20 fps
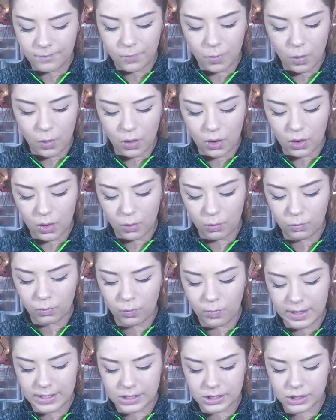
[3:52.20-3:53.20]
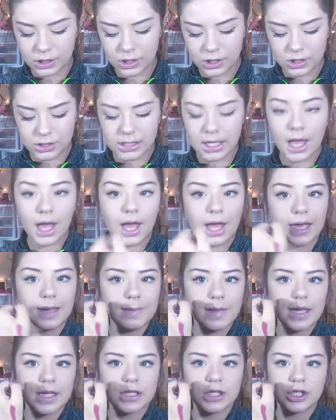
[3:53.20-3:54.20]
for winter
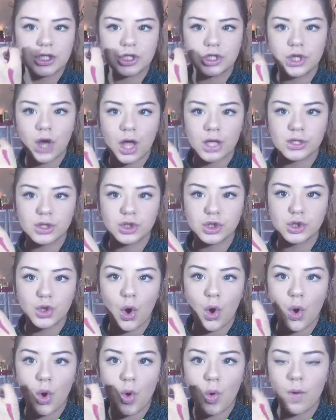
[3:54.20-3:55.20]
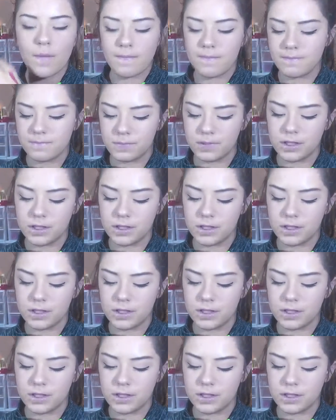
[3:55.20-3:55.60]
time. It's just so,